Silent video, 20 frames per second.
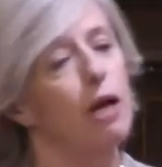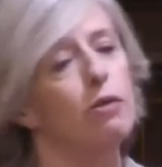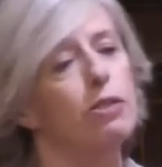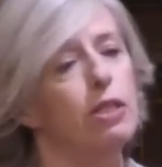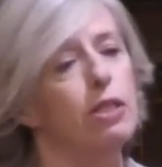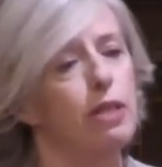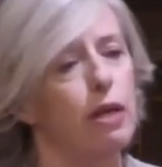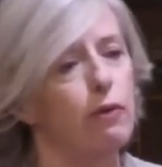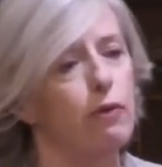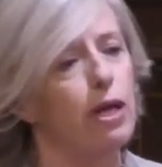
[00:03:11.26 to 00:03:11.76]
a
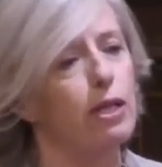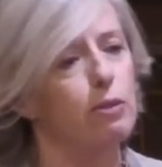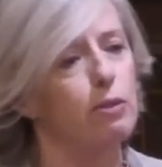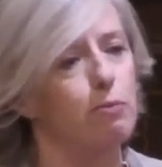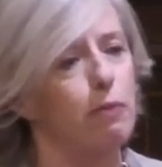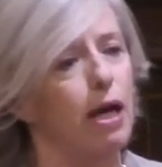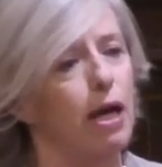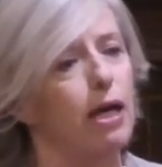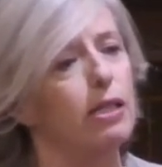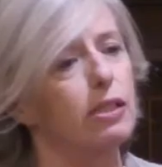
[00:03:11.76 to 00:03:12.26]
direct
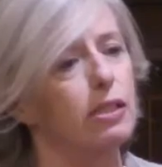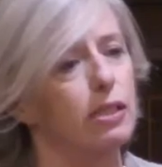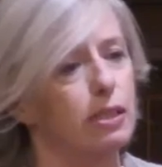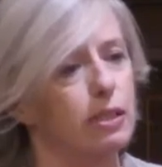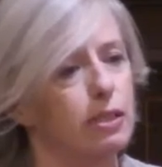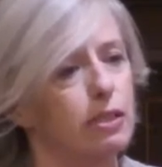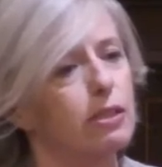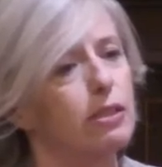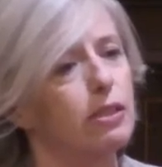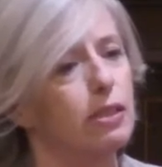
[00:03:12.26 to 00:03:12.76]

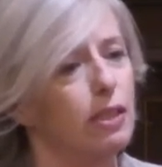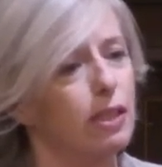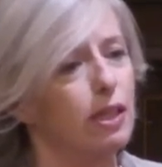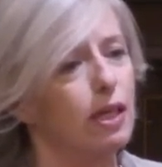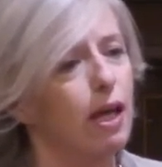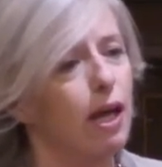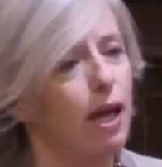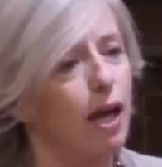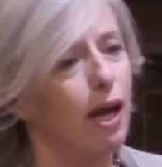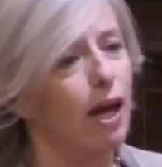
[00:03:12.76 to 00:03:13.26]
market
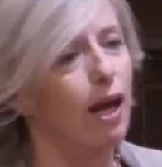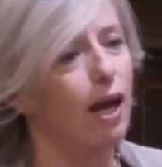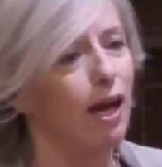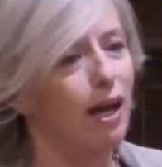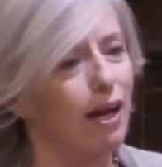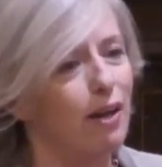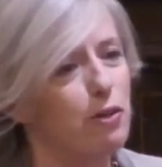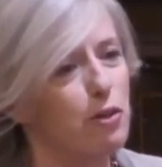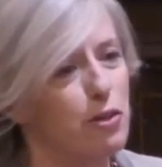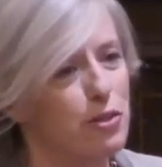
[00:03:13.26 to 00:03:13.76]

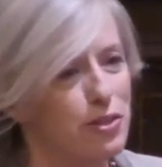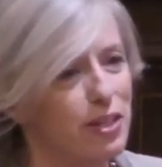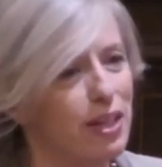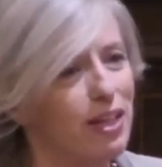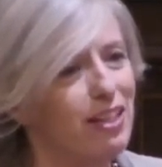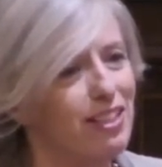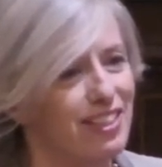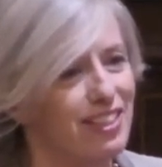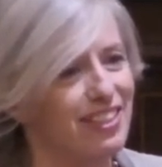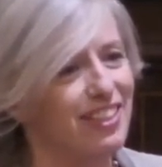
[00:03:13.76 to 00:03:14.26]

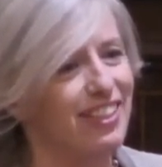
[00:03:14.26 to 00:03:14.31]
result